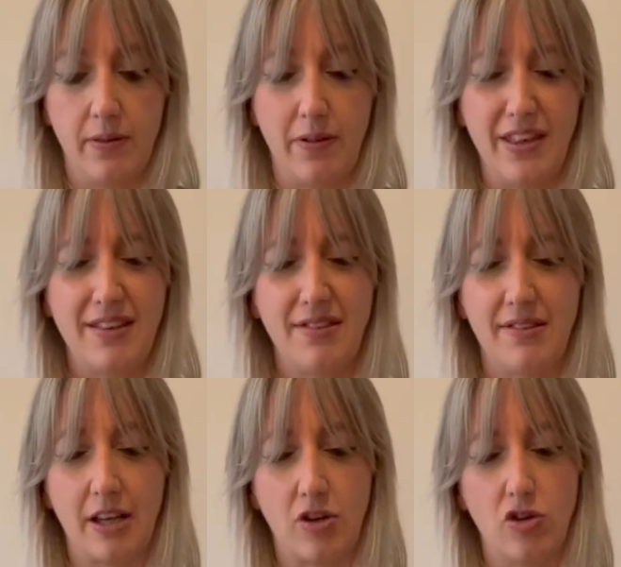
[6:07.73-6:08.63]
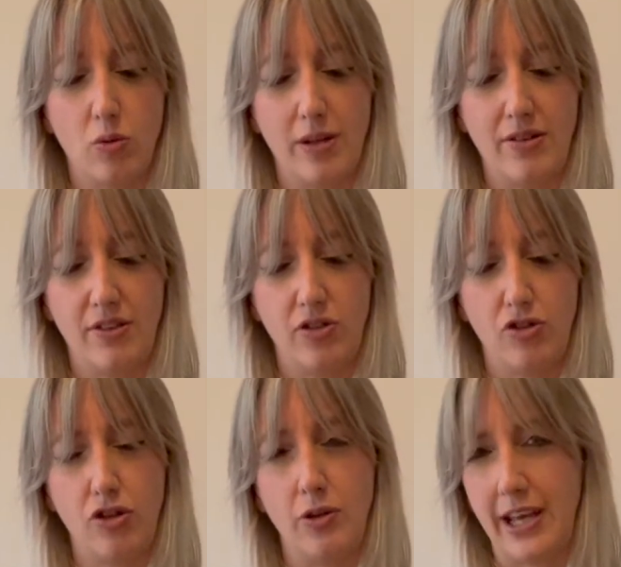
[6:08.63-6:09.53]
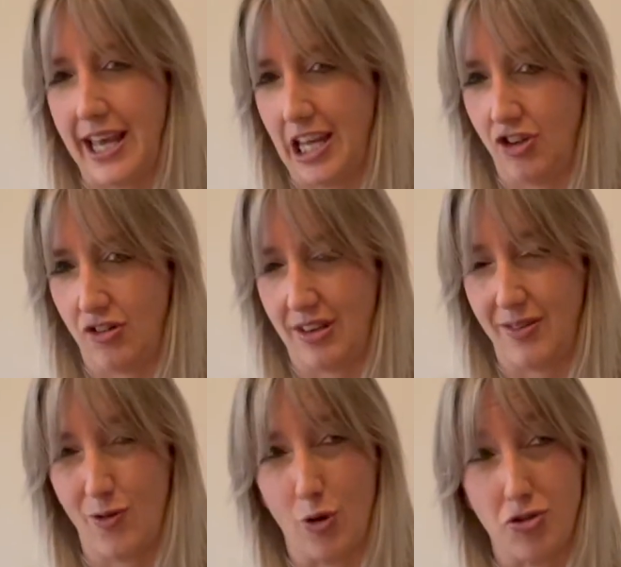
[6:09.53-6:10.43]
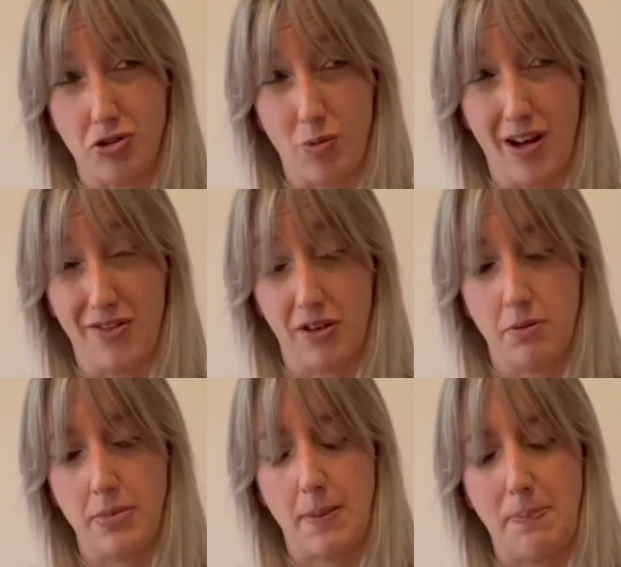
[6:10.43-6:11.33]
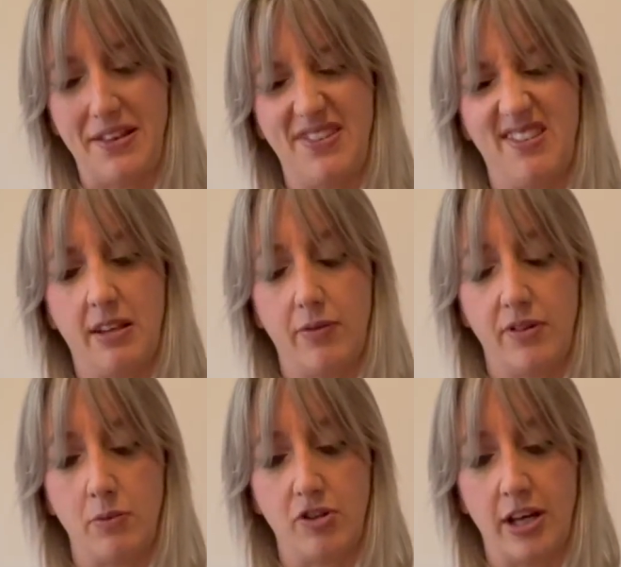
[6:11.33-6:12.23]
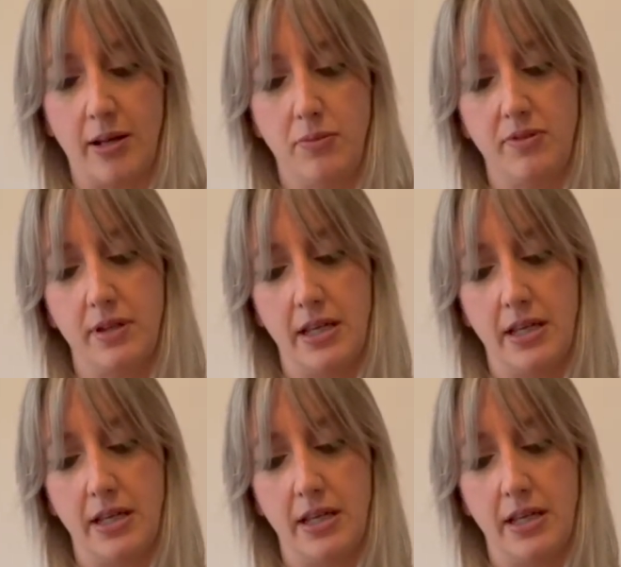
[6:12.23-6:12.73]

I think this is like a 22 gauge, this floristry wire, so it can be a bit stiff sometimes.